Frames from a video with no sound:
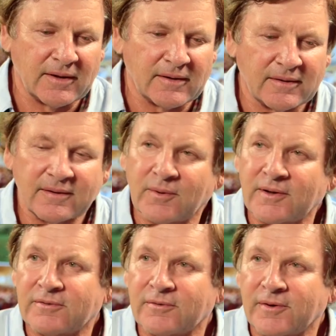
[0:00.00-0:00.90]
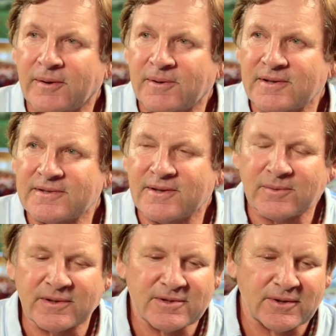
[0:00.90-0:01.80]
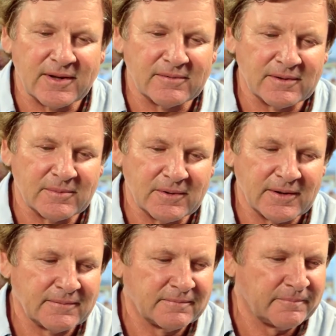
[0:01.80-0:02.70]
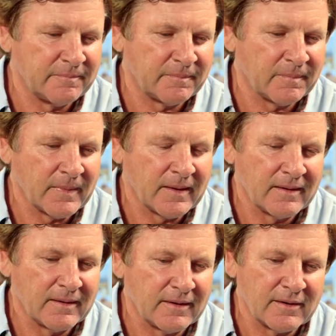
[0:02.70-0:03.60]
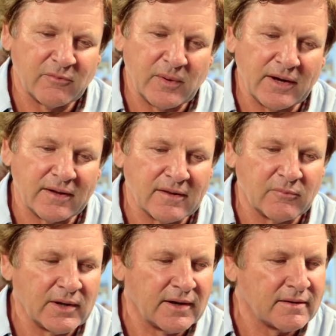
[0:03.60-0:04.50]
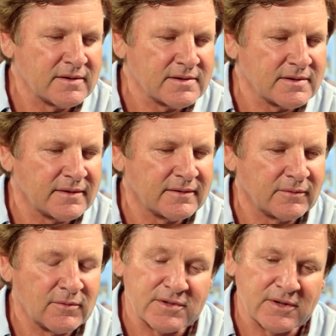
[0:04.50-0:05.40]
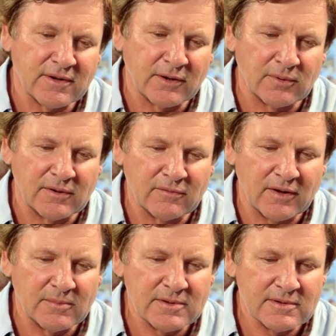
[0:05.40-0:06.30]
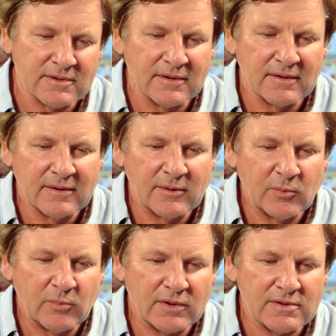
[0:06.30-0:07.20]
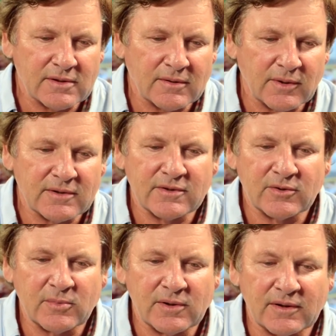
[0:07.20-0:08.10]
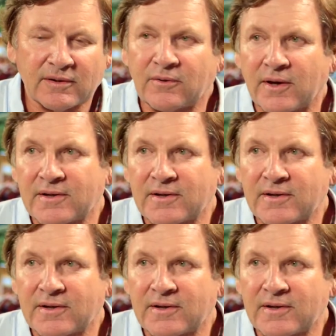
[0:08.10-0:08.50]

man and a wonderful family, so we enjoyed having them there. There've been others also equally famous, but one's got to be a little